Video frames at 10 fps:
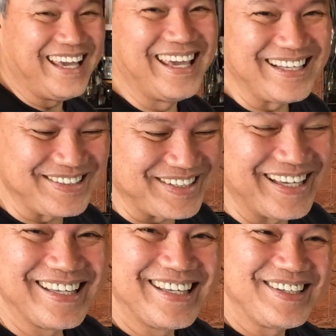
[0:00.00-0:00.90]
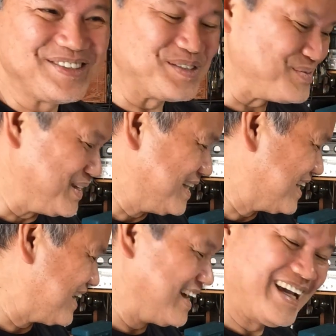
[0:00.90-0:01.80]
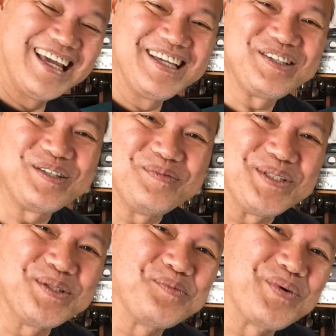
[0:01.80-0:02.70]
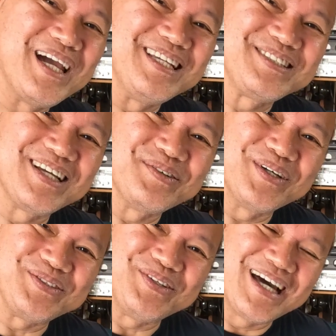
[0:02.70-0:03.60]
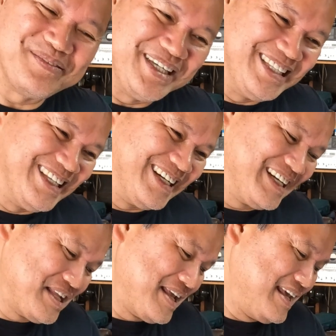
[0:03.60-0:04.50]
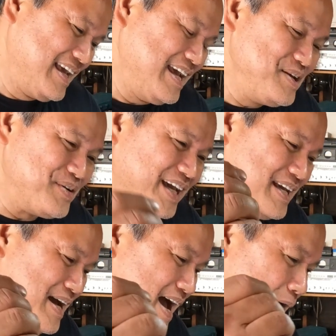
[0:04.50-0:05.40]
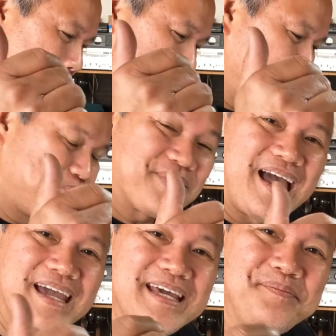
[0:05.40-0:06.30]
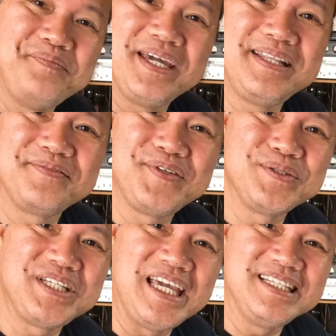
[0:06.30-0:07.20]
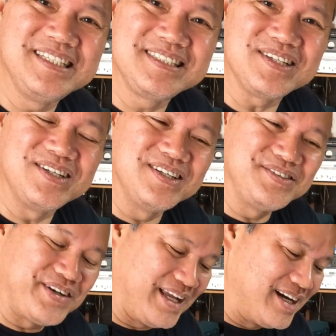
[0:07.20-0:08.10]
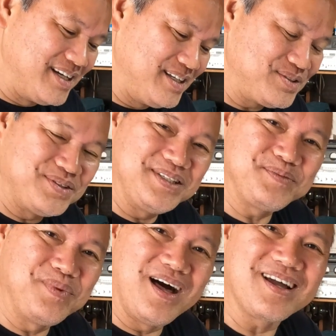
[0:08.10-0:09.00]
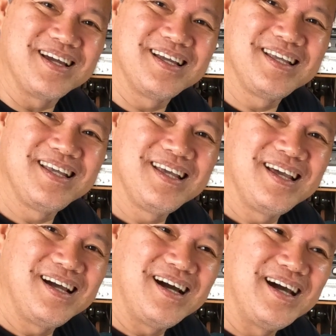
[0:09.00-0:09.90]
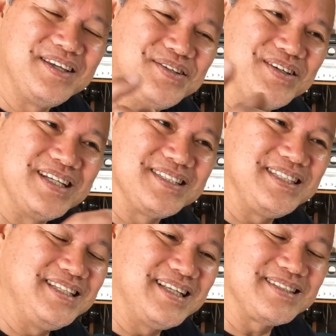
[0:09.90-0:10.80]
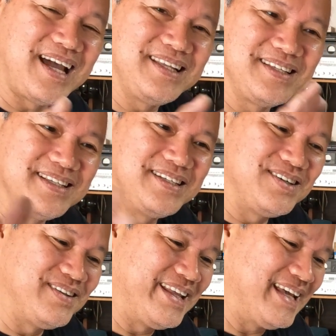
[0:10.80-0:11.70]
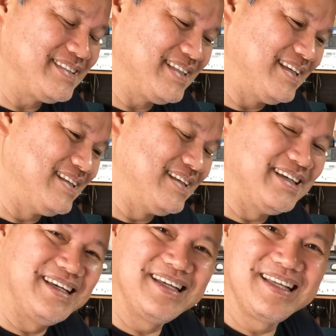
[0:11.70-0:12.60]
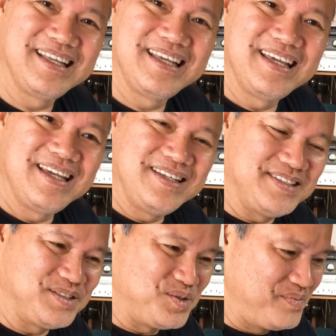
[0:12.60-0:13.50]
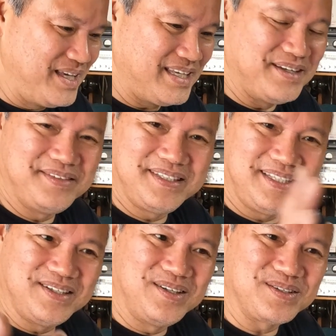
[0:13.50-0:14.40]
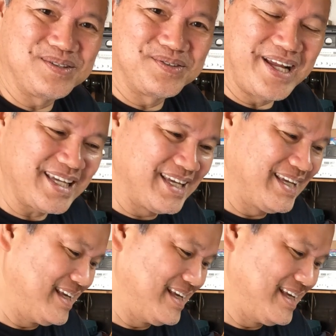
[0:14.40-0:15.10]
And you'll be surprised what you have in there. Anyway, I have made a few changes on regarding to this block. You're gonna see the title and all that, and just to make everything all correct.